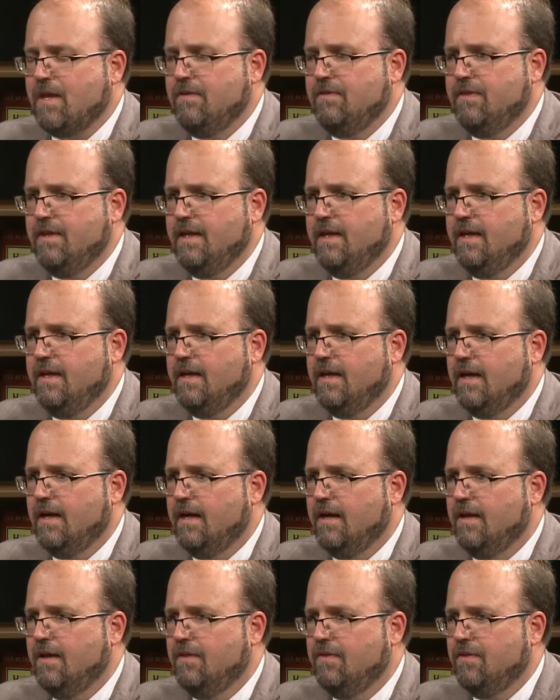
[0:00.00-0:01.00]
the
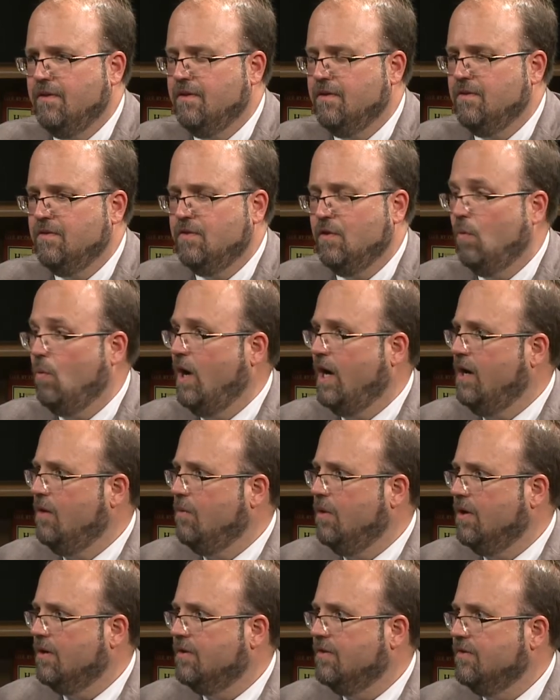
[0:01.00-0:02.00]
wire
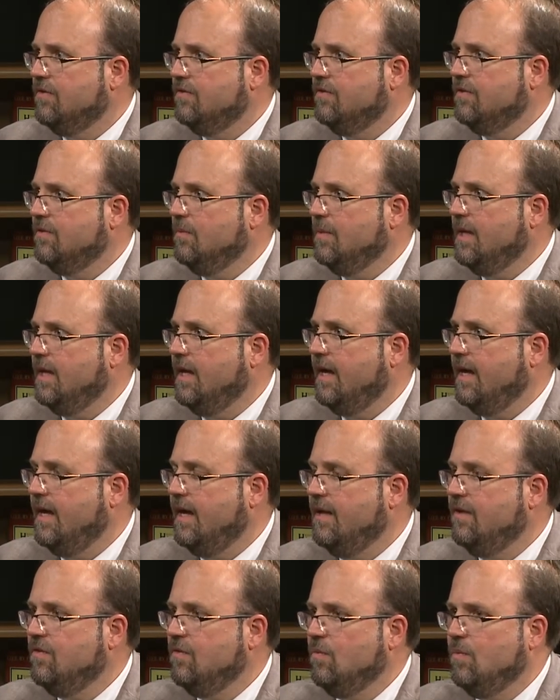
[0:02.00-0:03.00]
walkers that we
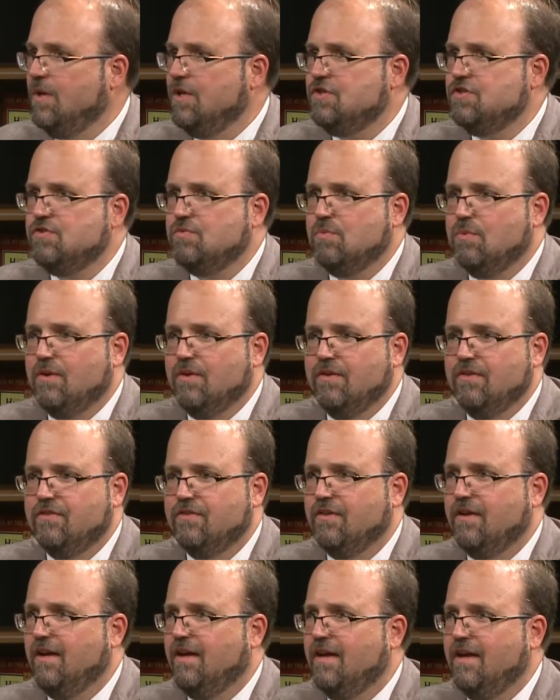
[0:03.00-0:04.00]
had, which
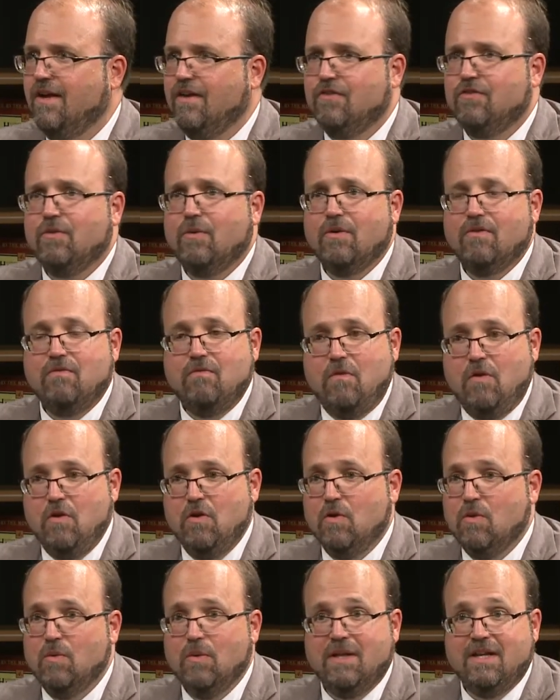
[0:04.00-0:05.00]
was a sort of
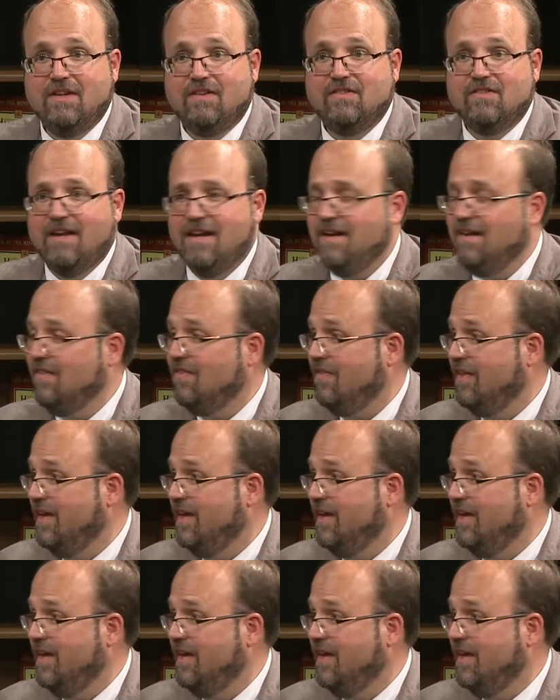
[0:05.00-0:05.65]
new and exciting